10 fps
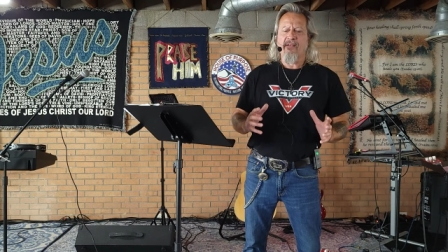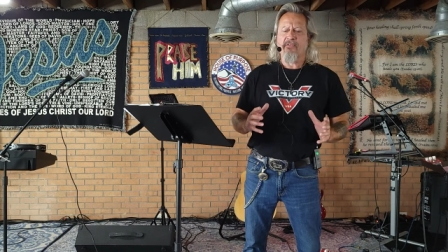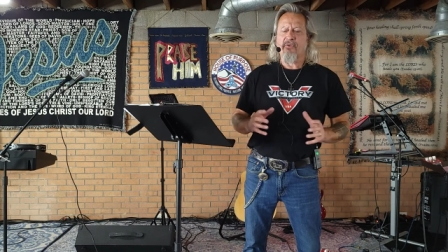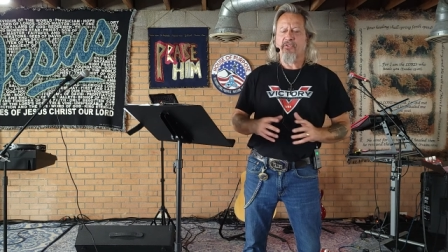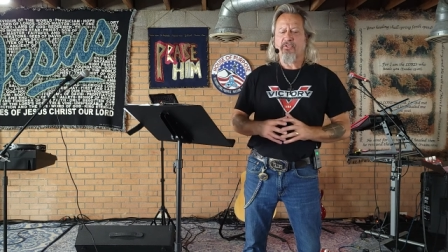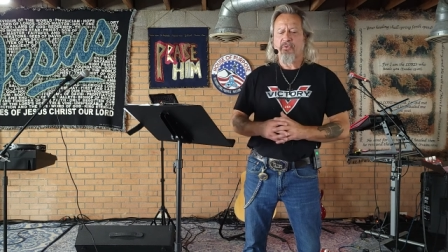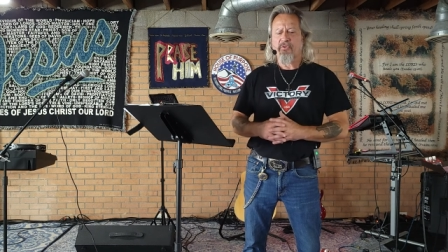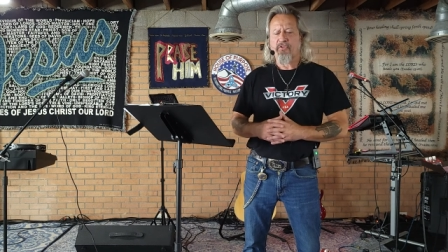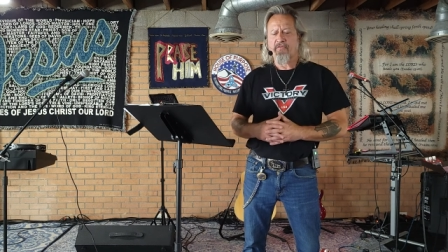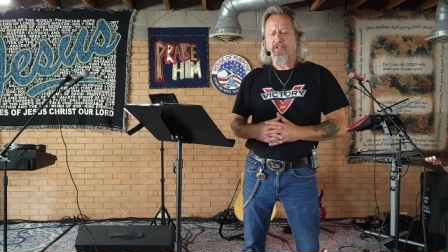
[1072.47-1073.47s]
Though the
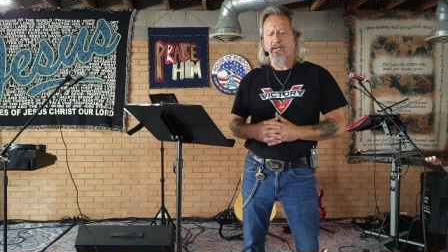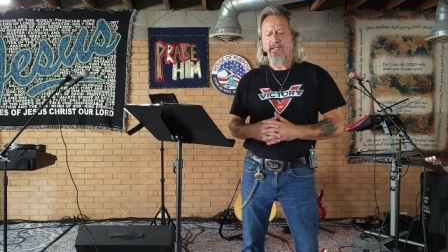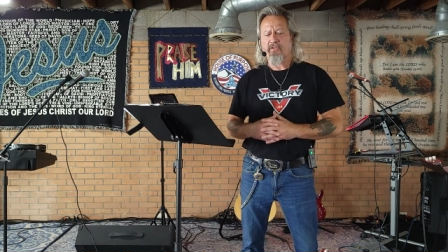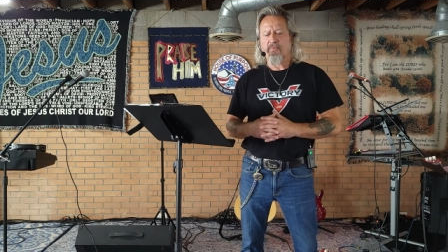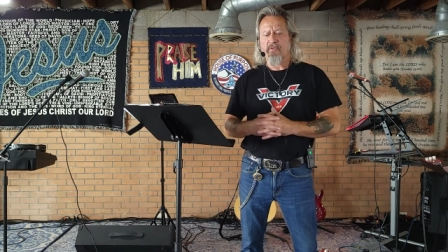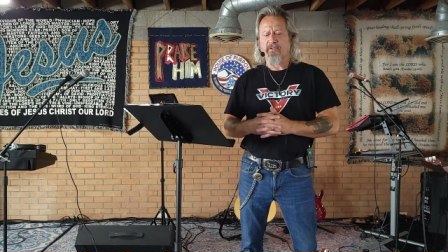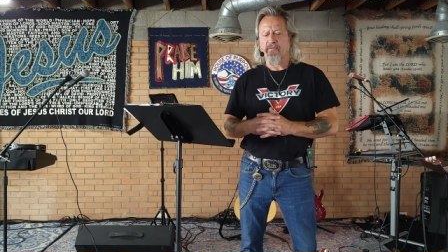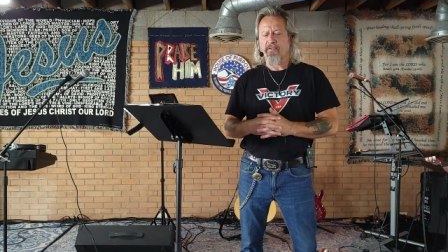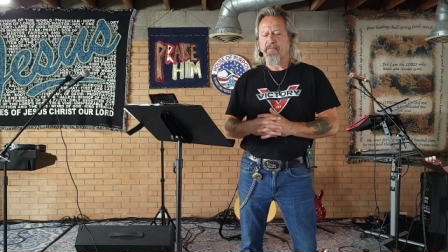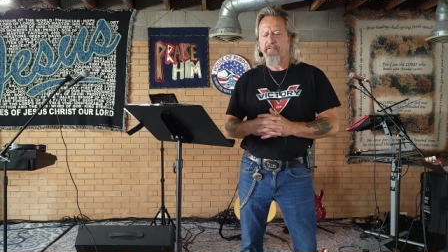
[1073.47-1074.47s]
truth of God's word
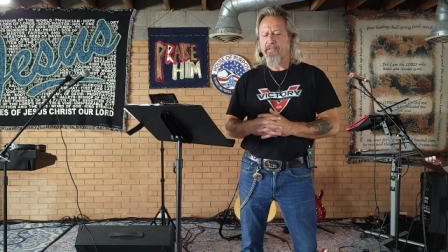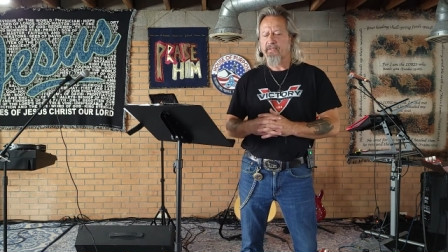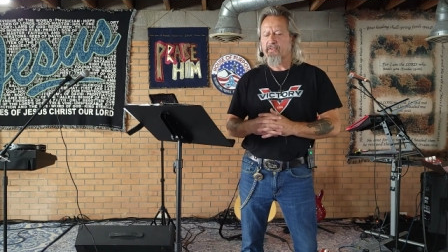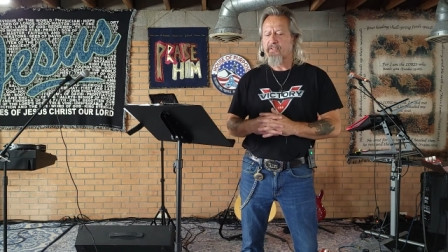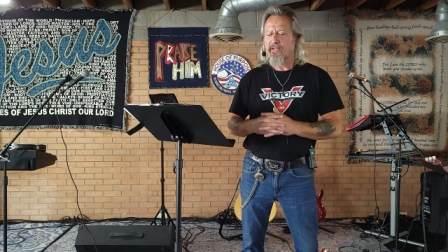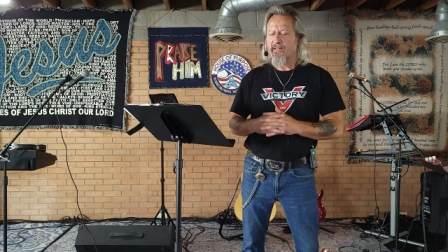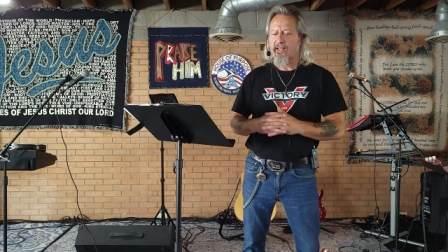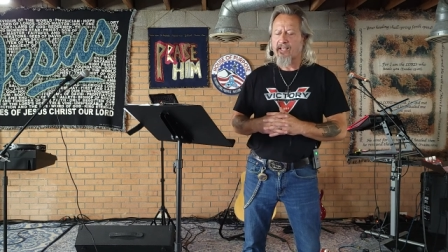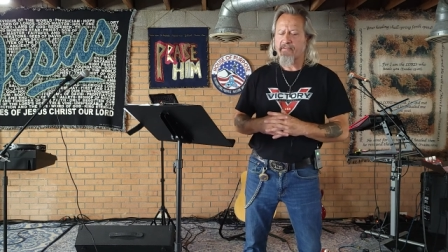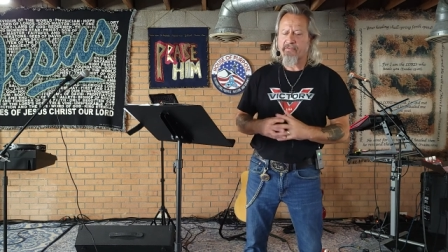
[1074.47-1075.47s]
reveals that
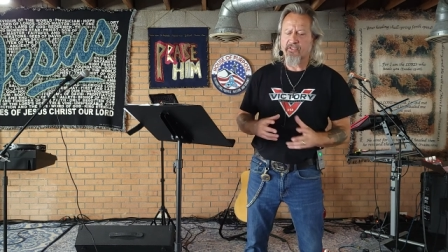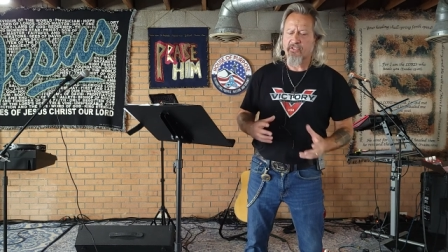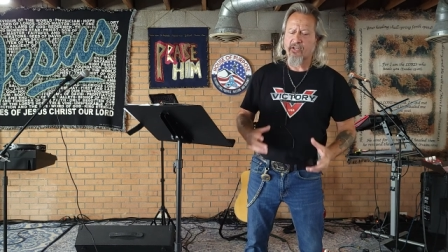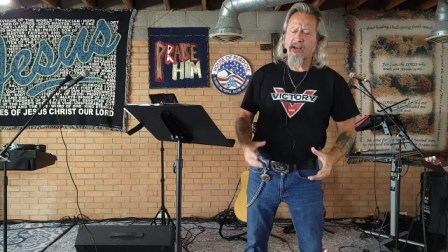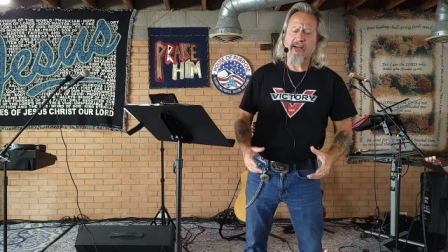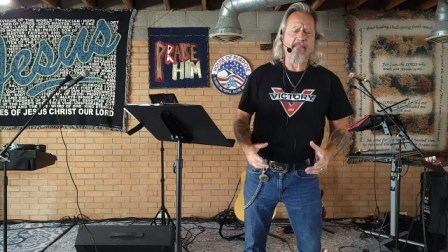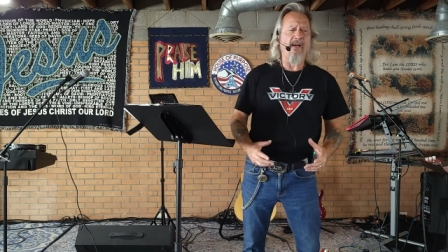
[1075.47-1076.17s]
life is not